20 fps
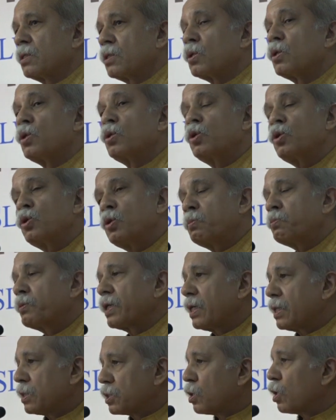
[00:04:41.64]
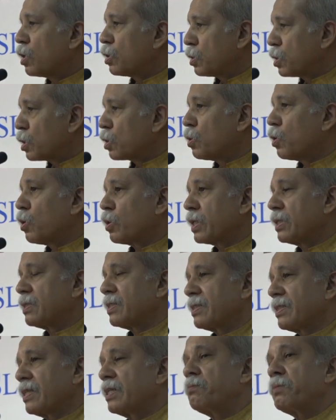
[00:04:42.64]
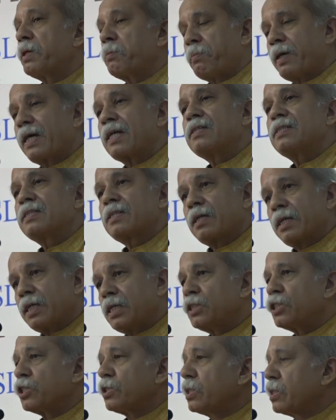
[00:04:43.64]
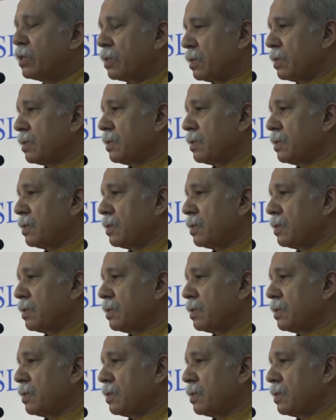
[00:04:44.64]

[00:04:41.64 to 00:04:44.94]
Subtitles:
Gulrukh Gupta has gone to the court and said, my parents are aged.